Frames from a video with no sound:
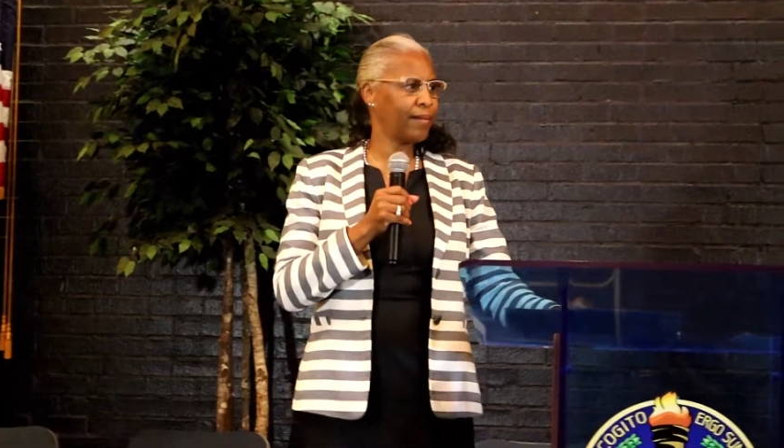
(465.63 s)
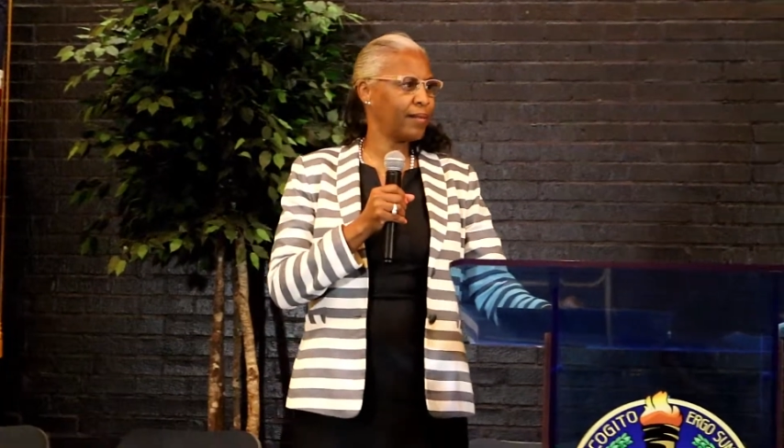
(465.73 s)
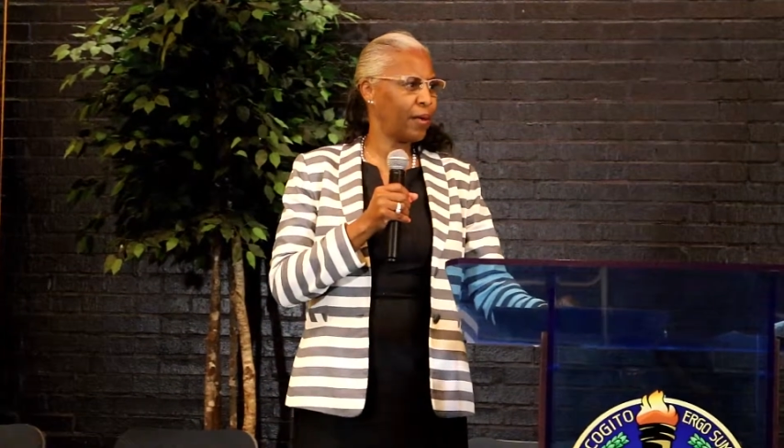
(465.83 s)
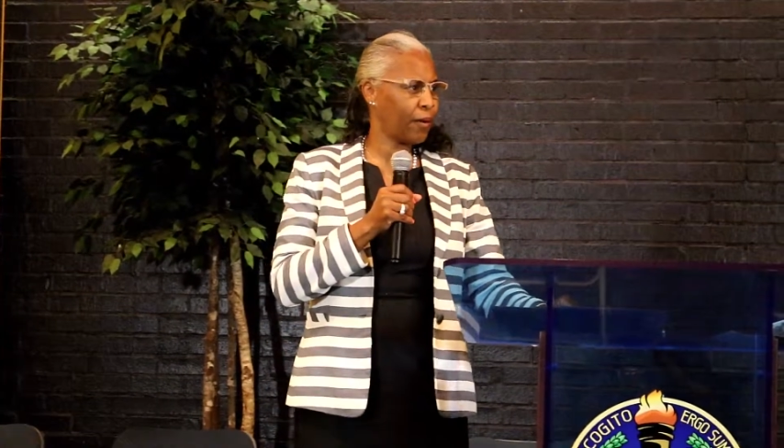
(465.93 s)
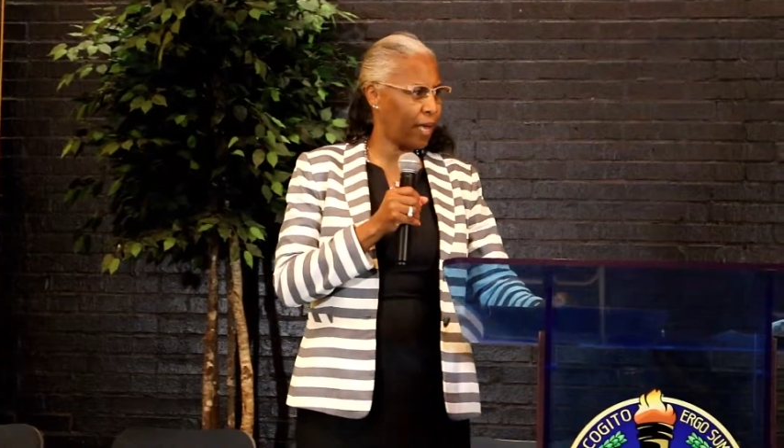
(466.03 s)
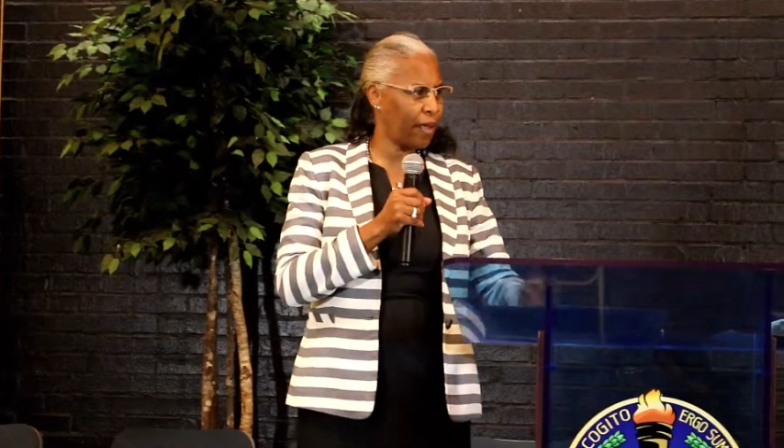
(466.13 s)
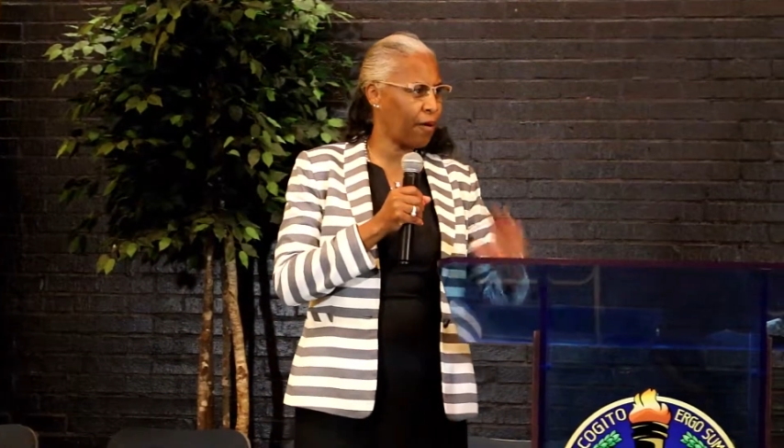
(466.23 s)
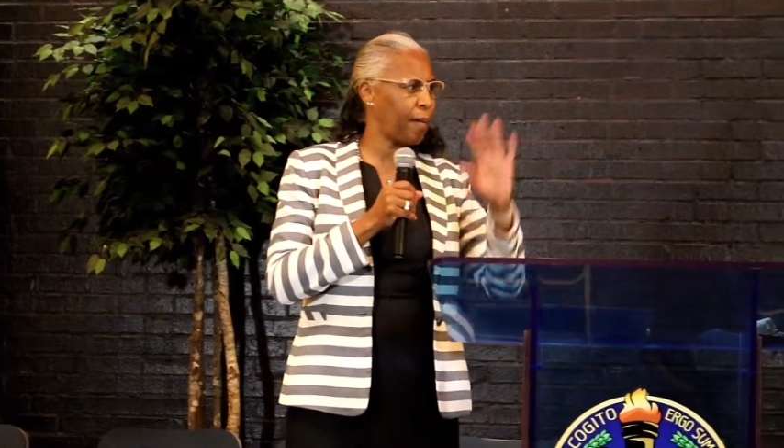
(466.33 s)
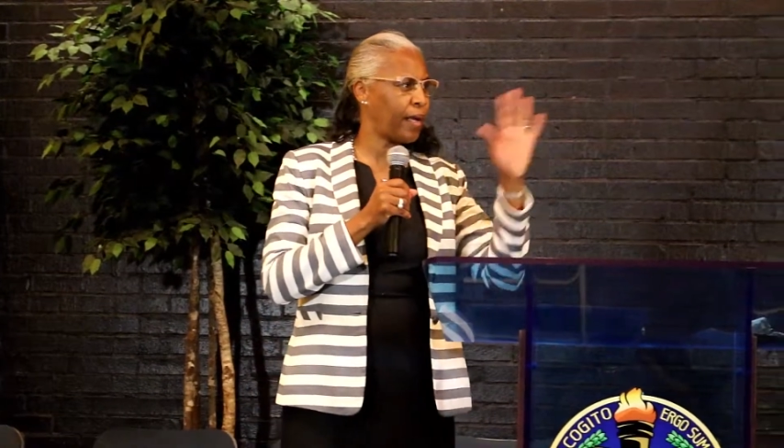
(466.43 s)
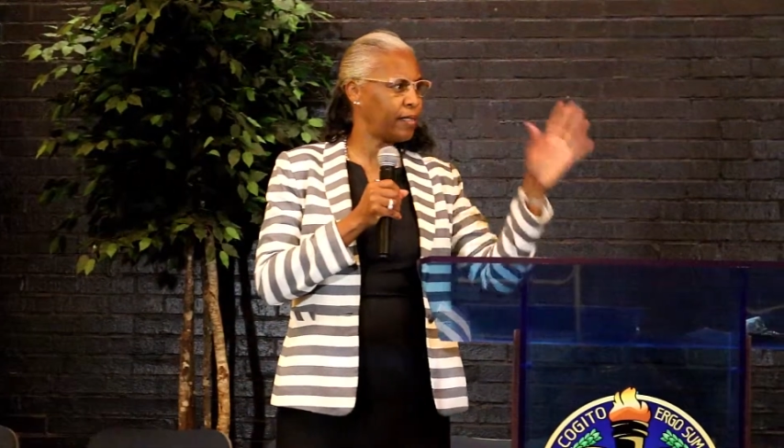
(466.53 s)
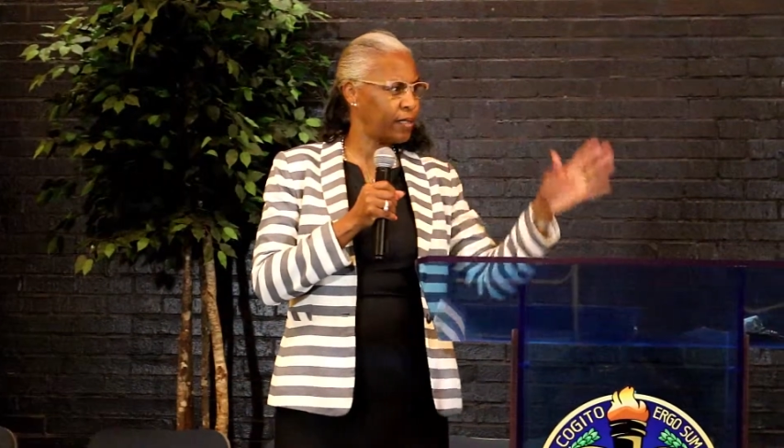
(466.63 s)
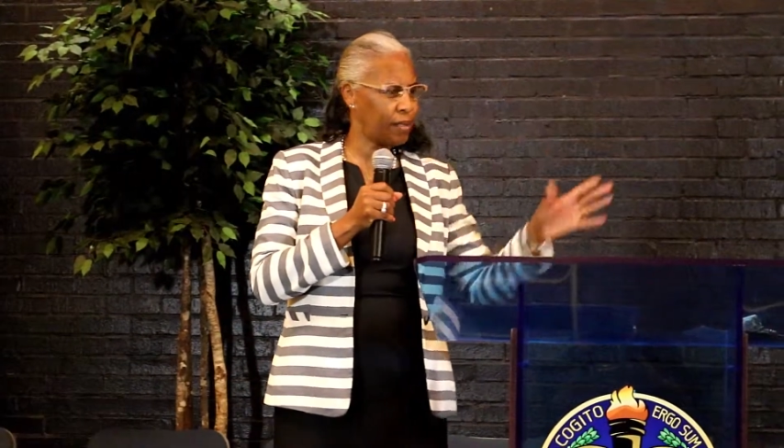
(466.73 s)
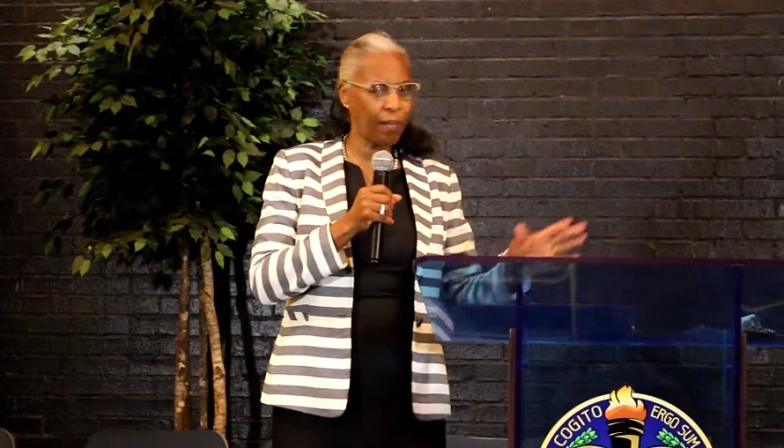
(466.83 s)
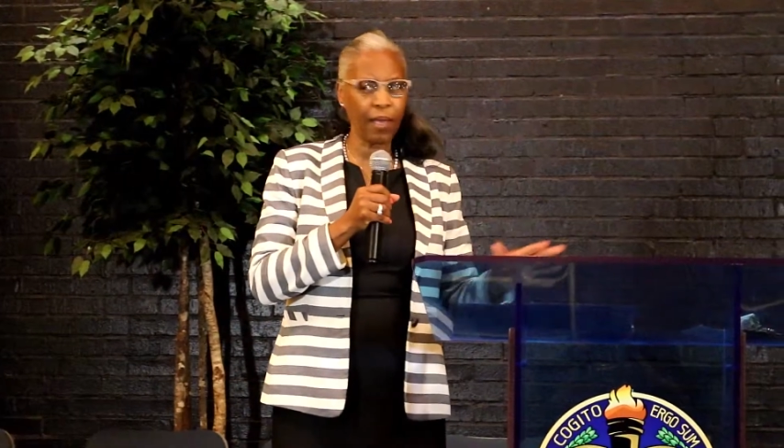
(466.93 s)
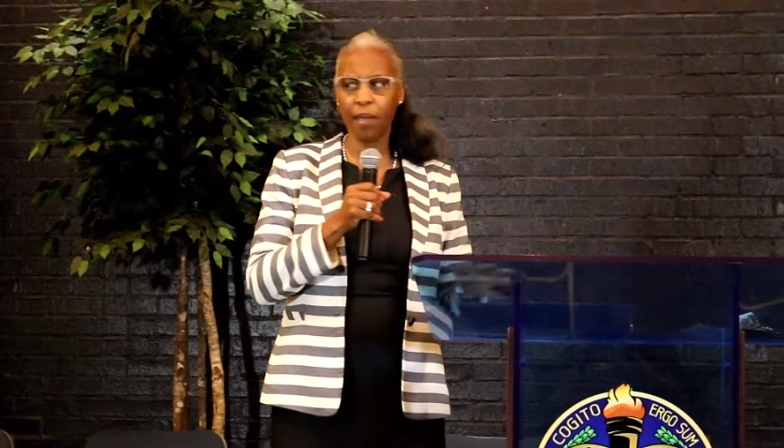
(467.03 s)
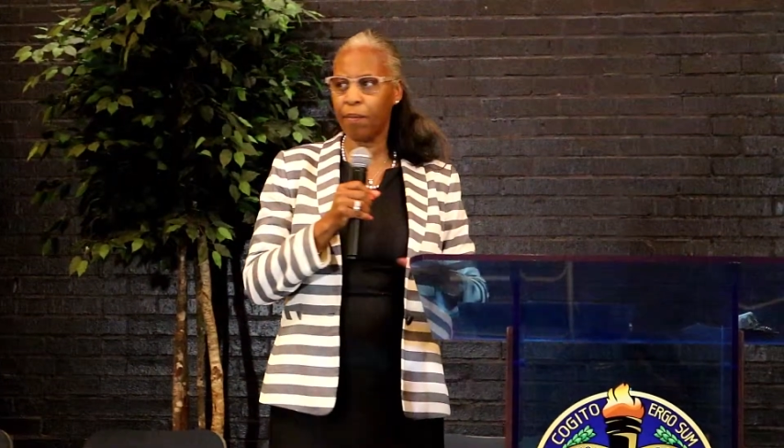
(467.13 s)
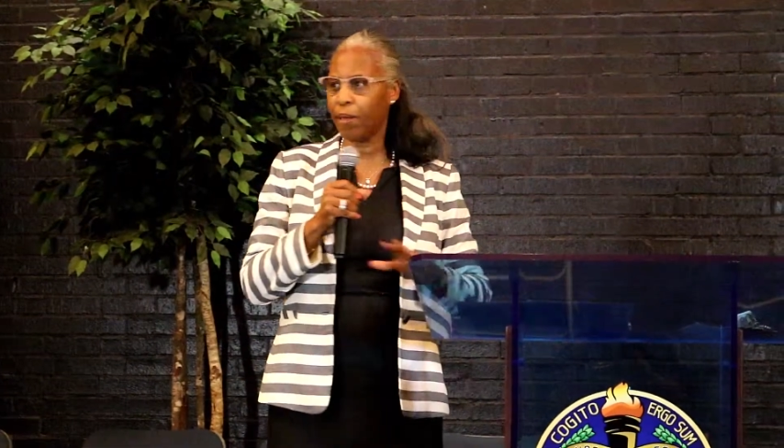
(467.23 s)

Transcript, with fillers: So, okay, everybody's in bed.